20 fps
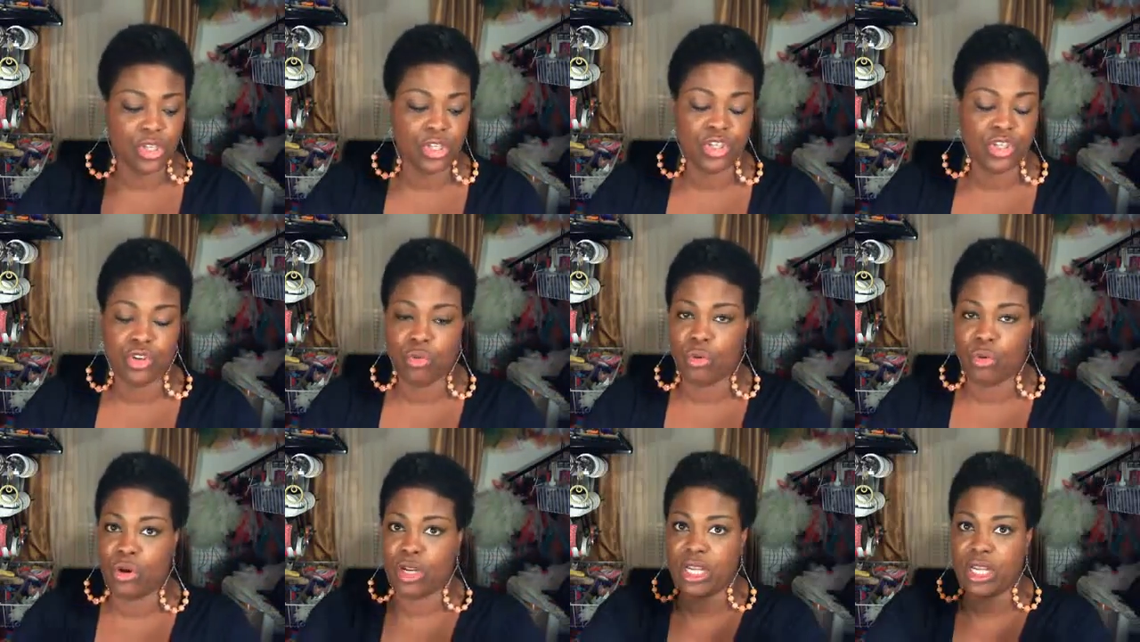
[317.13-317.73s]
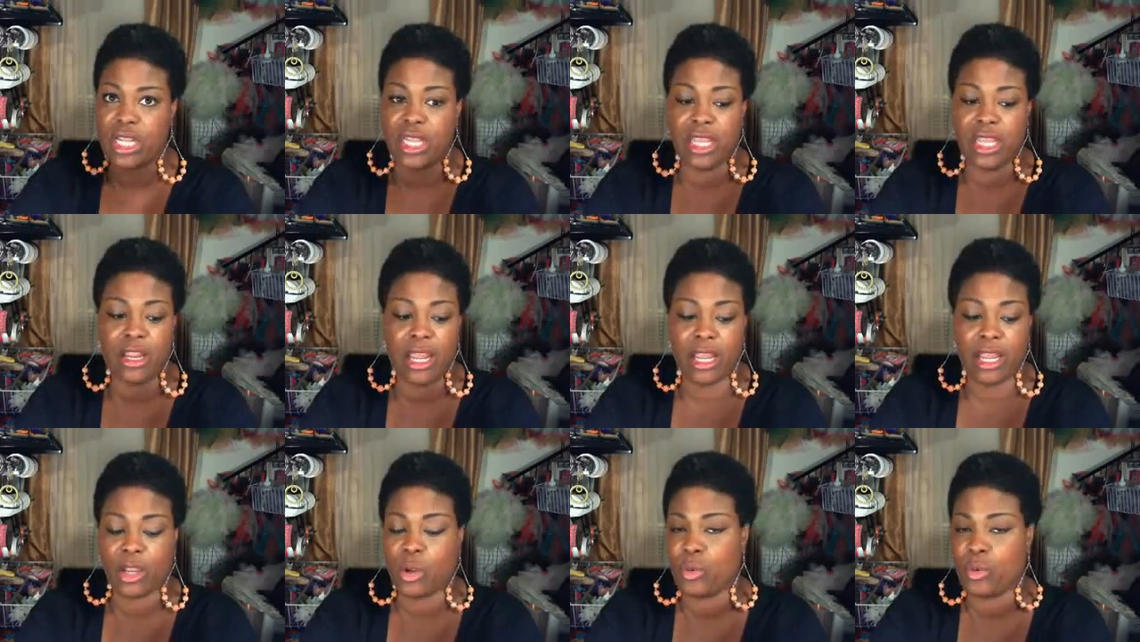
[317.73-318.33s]
just squirt it in
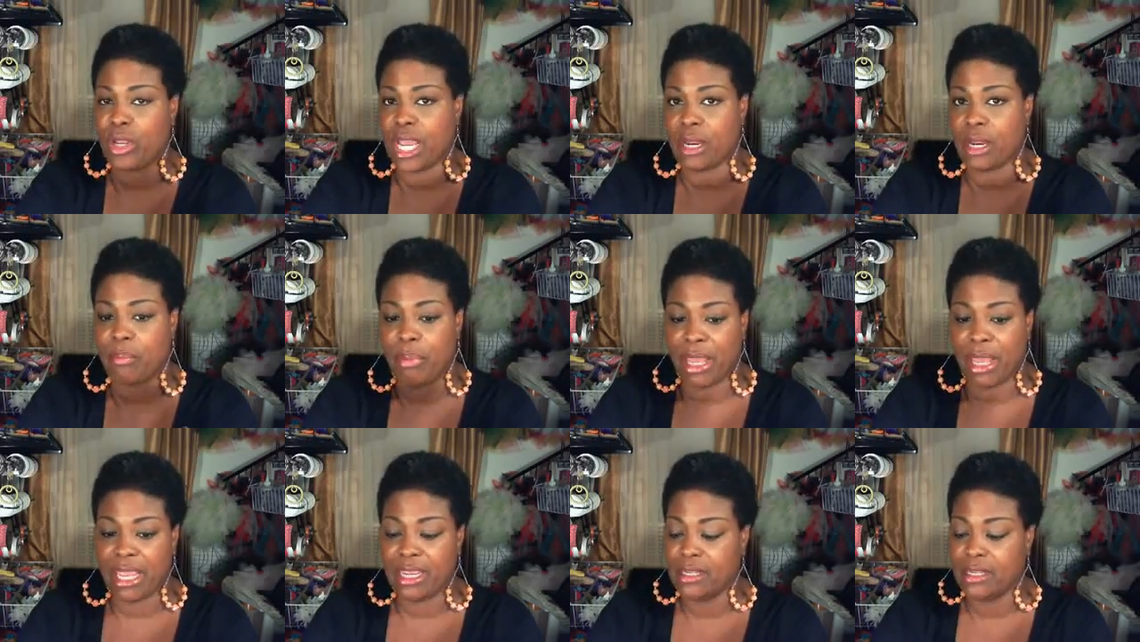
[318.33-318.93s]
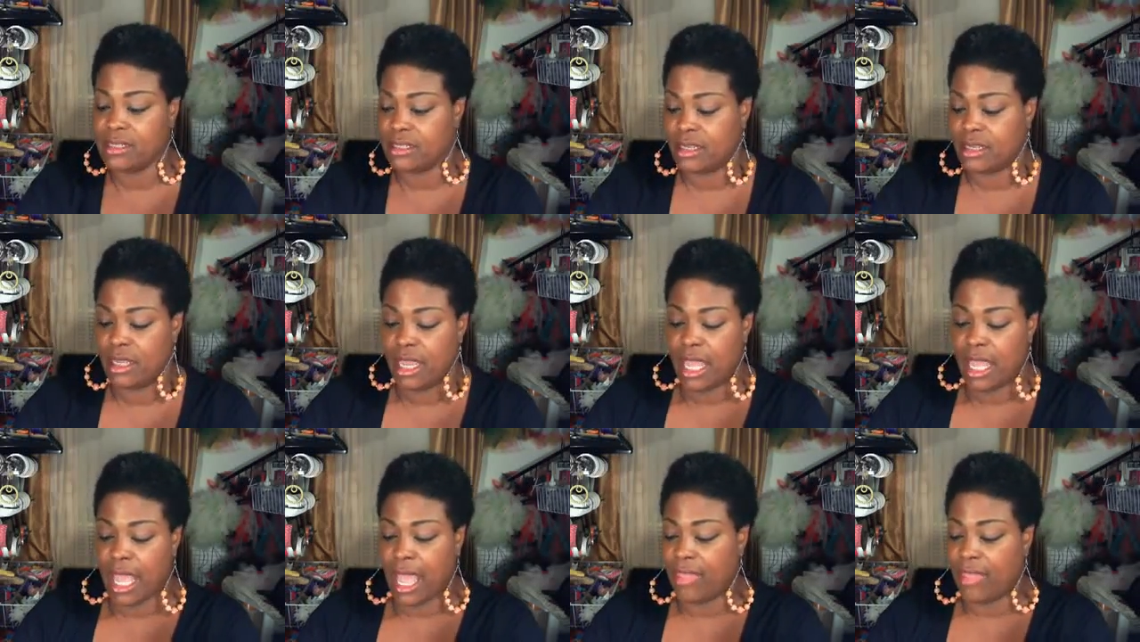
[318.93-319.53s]
there and create a paste,